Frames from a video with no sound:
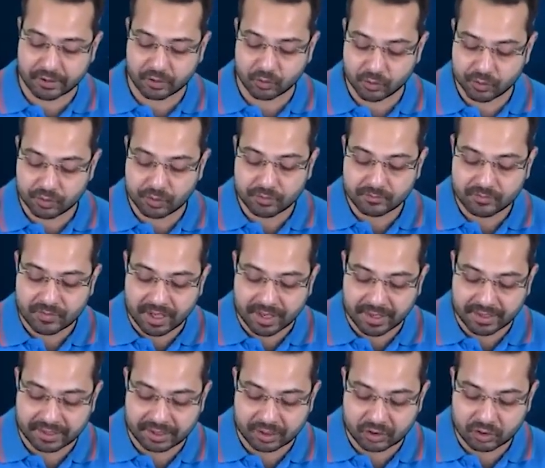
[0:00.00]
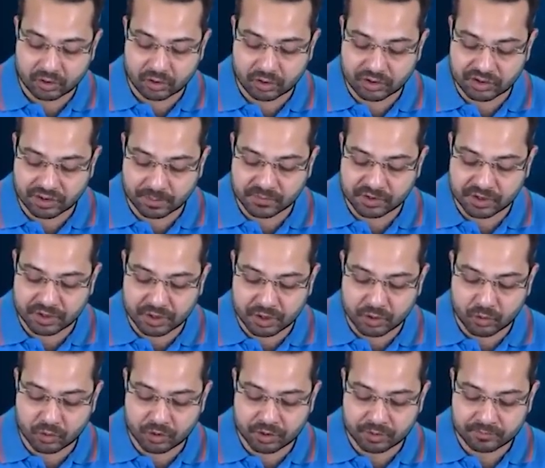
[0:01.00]
I do? I can
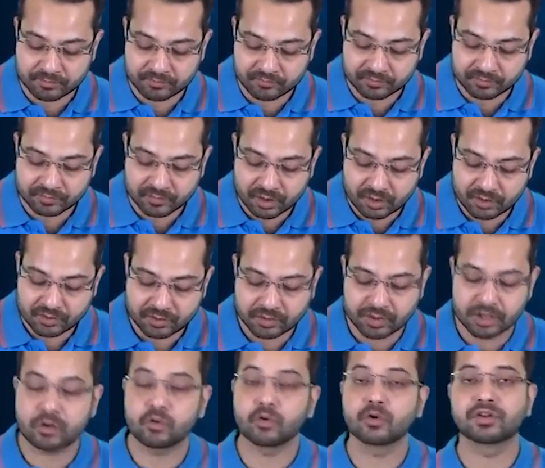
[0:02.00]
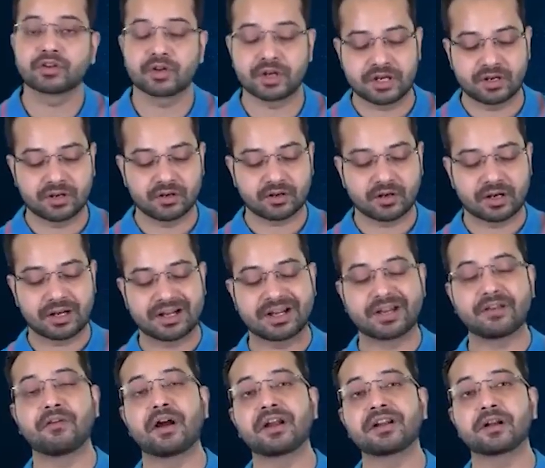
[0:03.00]
substitute 3 root 3 here
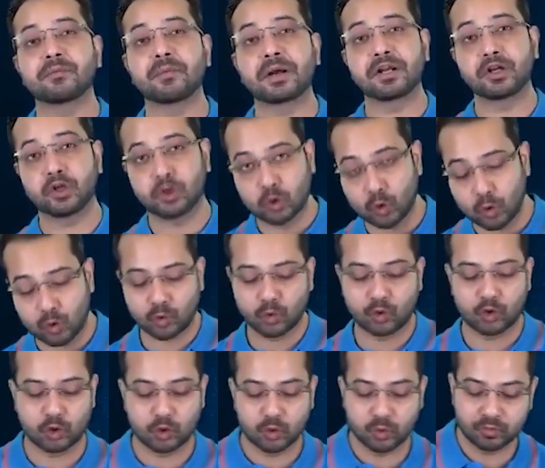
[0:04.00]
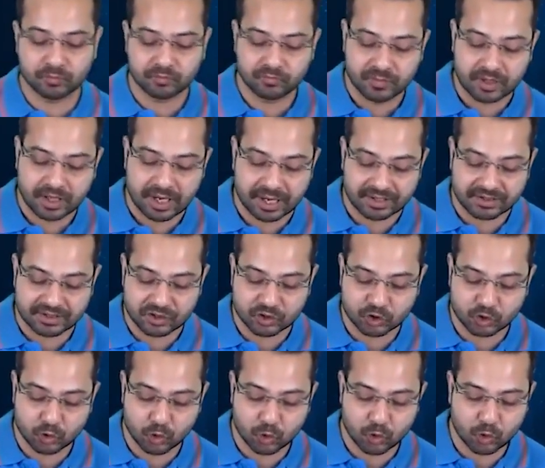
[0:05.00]
divided by 2 root 2 and
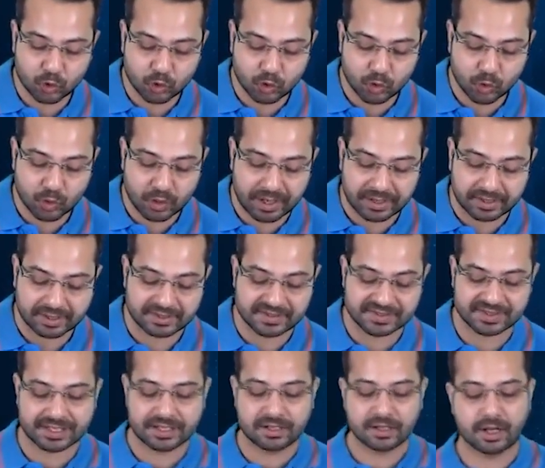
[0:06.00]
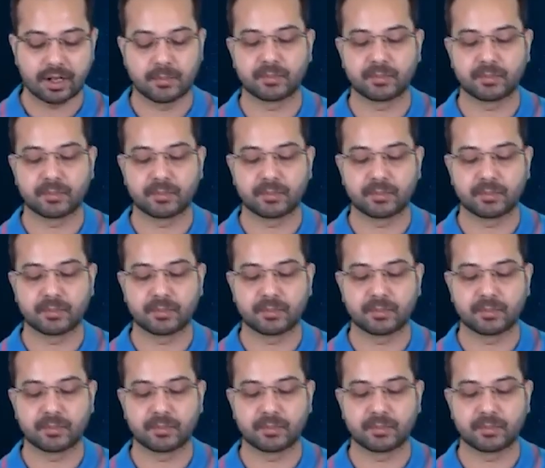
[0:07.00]
this 2 root 2 I can send